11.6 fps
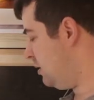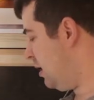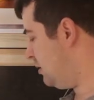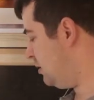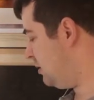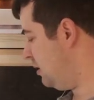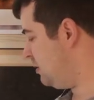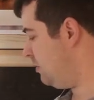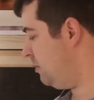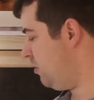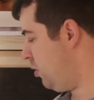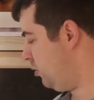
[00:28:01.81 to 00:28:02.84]
This
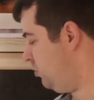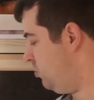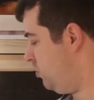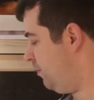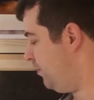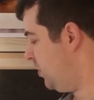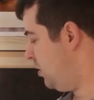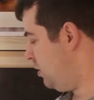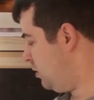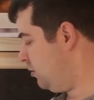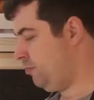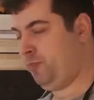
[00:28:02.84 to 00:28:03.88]
will work too.
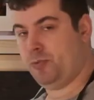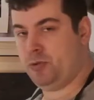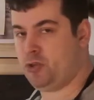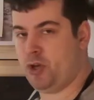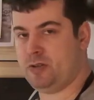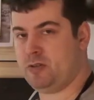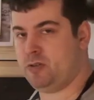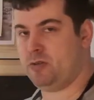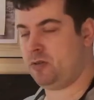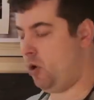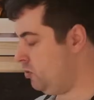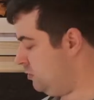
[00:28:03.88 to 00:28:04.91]
Just
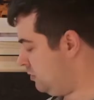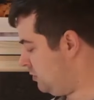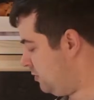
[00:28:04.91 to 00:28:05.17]
don't,